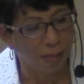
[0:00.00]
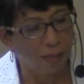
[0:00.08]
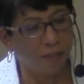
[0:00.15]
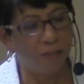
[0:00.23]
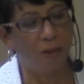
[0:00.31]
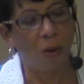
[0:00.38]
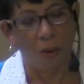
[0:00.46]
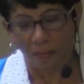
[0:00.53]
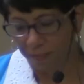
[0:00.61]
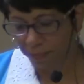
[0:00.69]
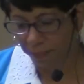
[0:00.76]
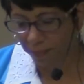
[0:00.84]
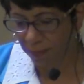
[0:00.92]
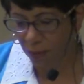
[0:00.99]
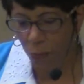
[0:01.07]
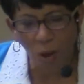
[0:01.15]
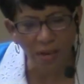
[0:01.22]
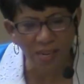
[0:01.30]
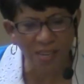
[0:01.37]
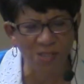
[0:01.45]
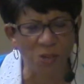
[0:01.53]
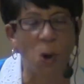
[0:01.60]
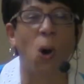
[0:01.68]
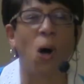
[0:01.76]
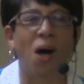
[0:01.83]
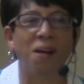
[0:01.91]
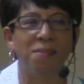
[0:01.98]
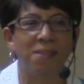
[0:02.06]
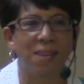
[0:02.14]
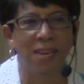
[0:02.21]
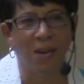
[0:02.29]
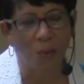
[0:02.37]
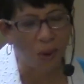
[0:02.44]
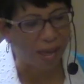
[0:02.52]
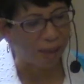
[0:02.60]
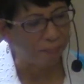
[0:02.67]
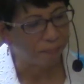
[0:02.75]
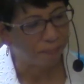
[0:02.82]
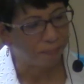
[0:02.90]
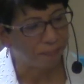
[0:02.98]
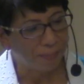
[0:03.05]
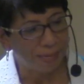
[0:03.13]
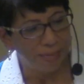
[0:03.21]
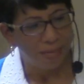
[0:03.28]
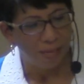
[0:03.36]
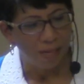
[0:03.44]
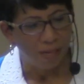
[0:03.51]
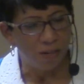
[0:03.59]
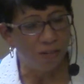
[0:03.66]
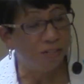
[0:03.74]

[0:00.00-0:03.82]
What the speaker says: So, what is awe, anyway? New